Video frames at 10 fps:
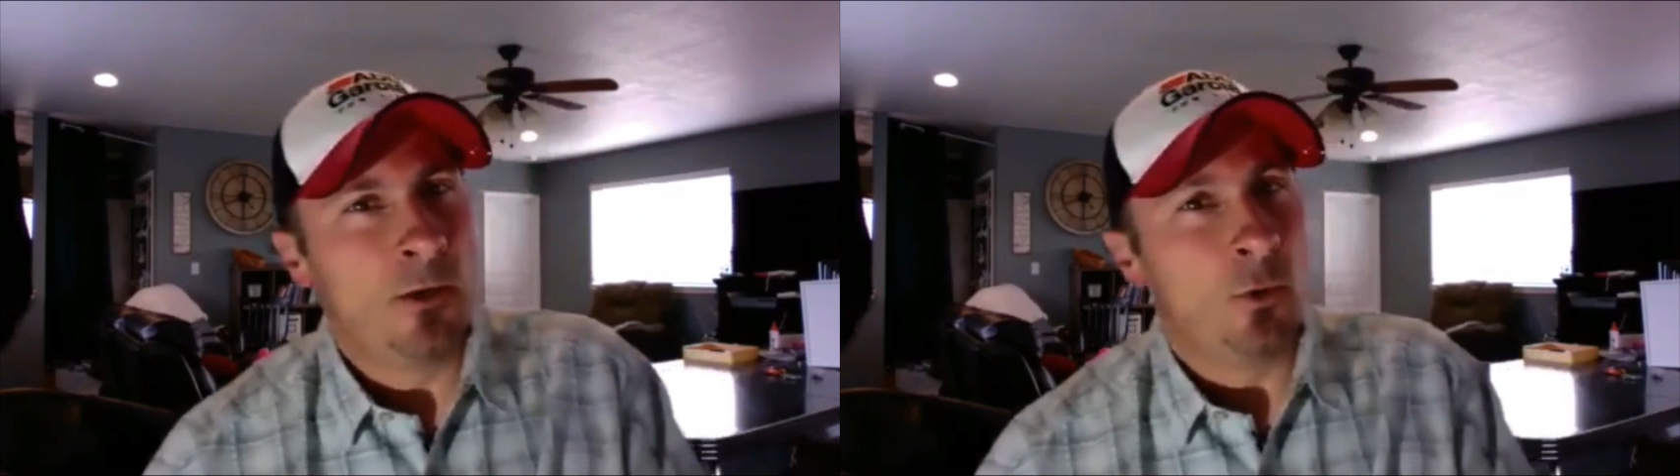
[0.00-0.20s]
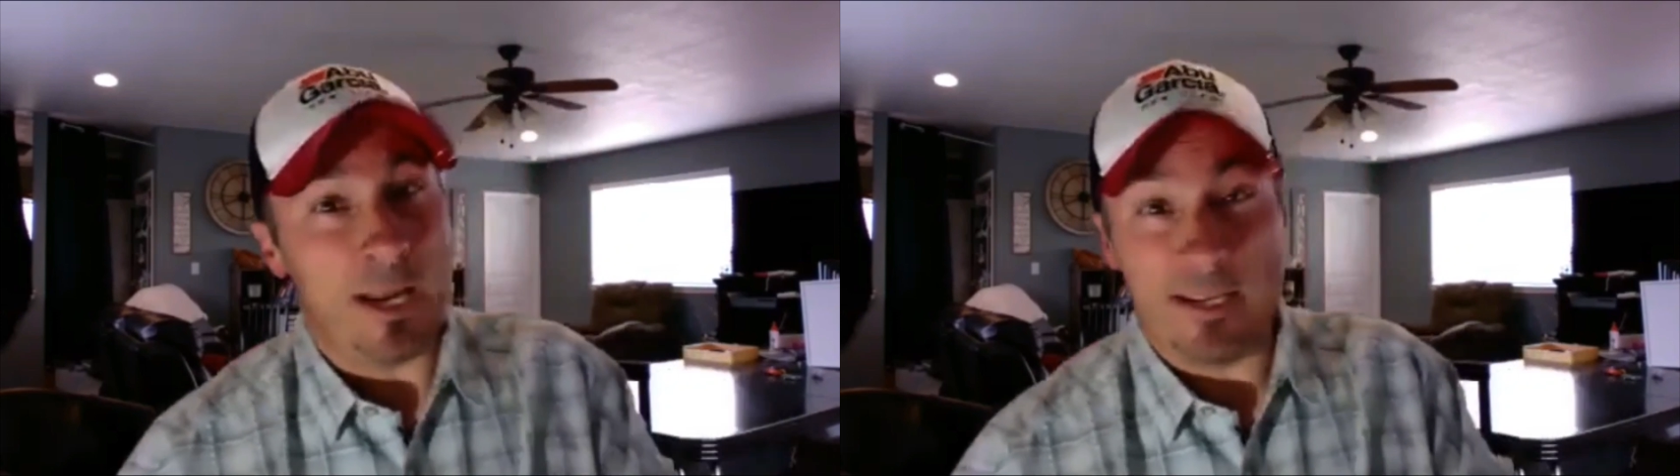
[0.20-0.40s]

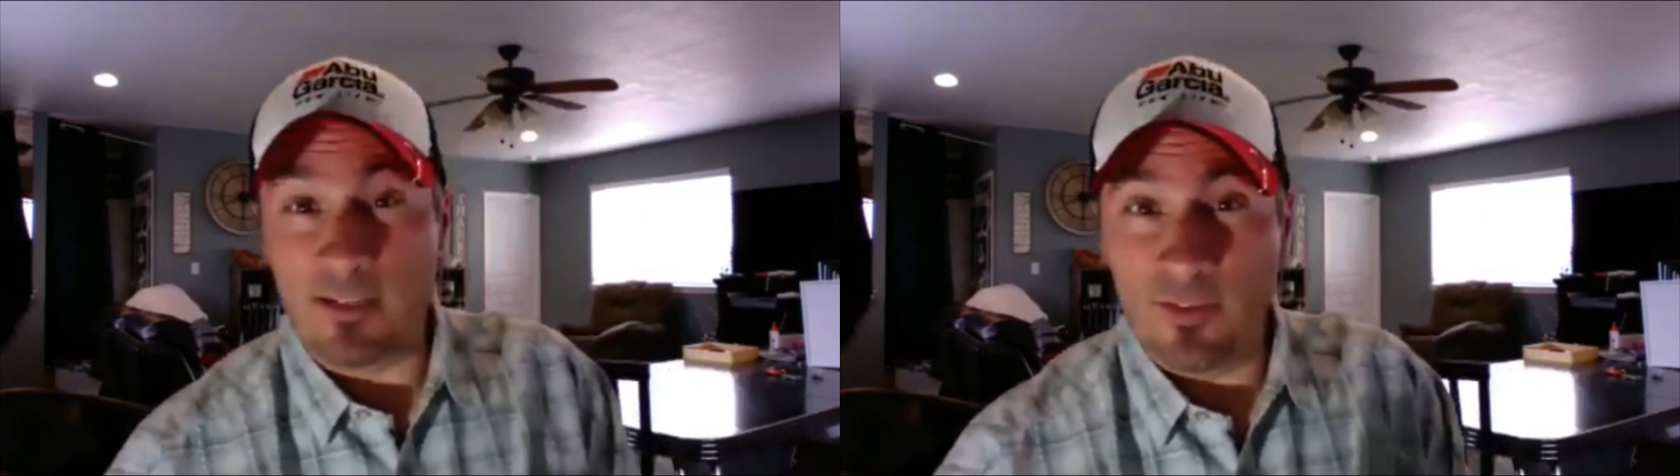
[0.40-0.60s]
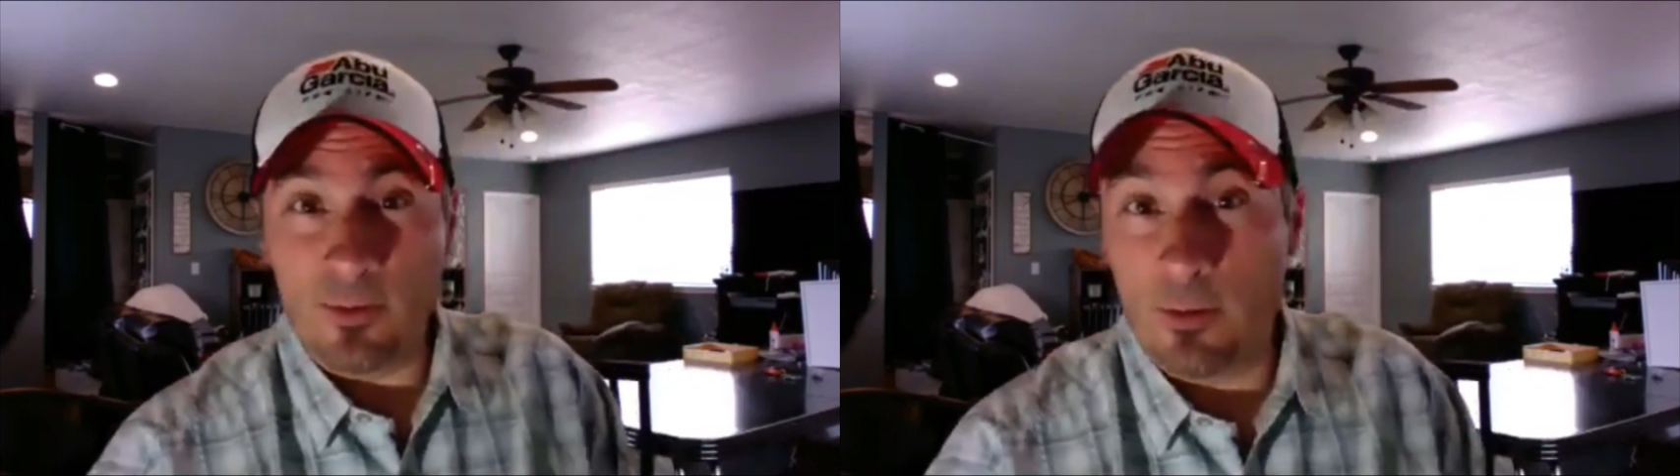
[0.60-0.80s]
can give
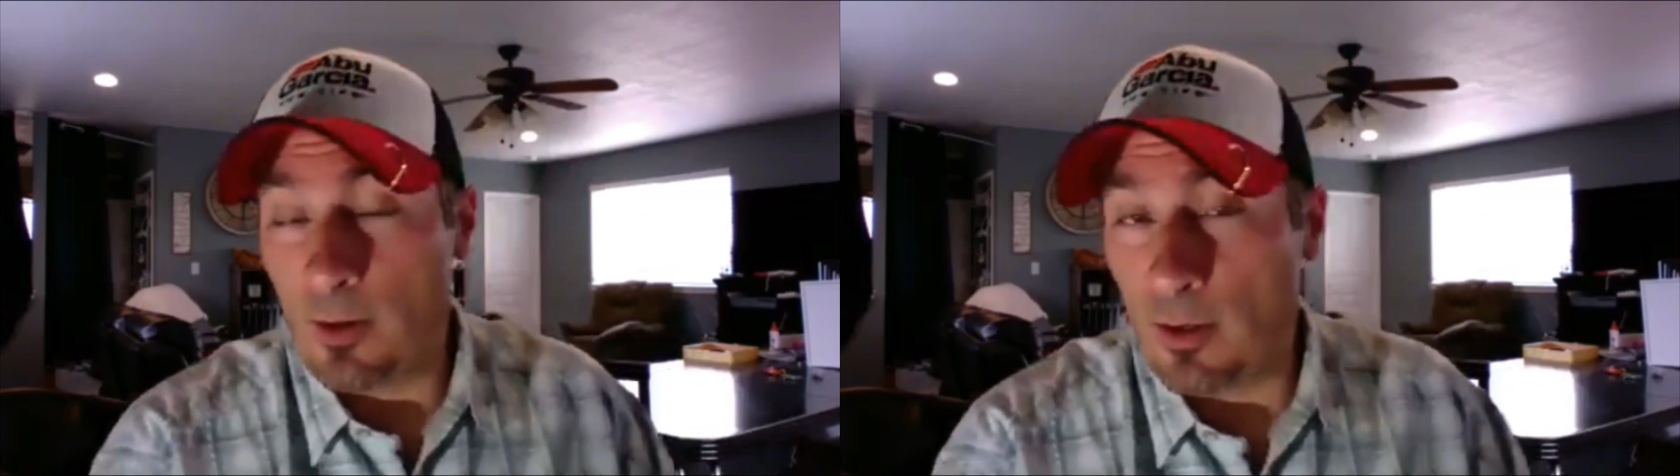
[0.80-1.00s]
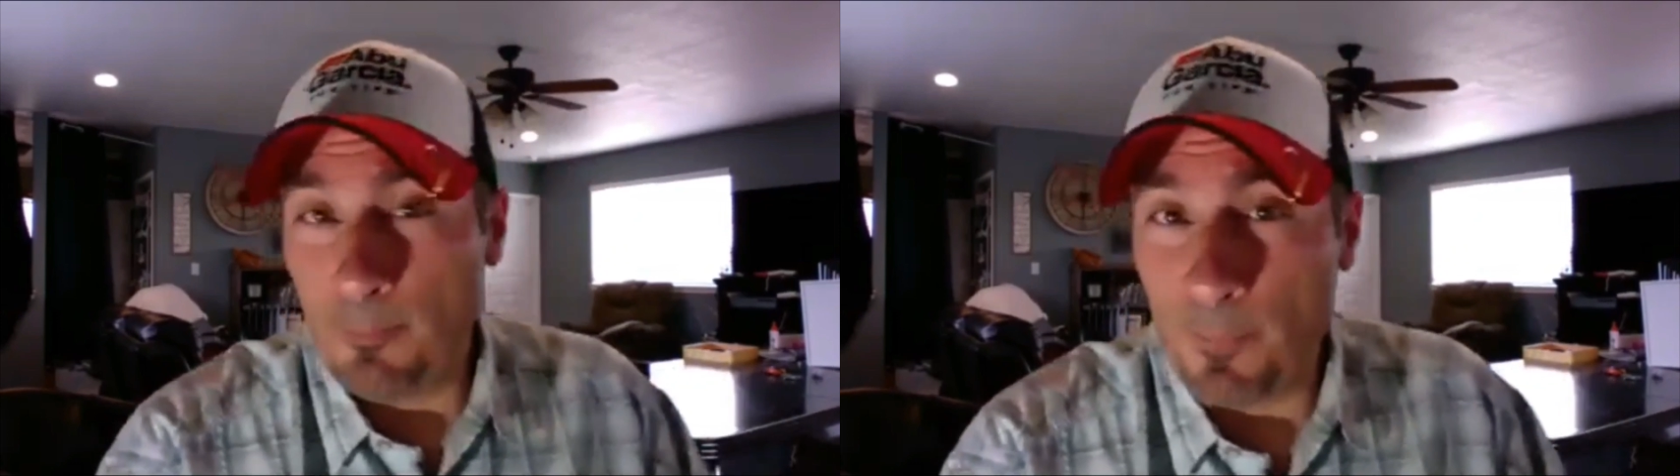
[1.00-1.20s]
you a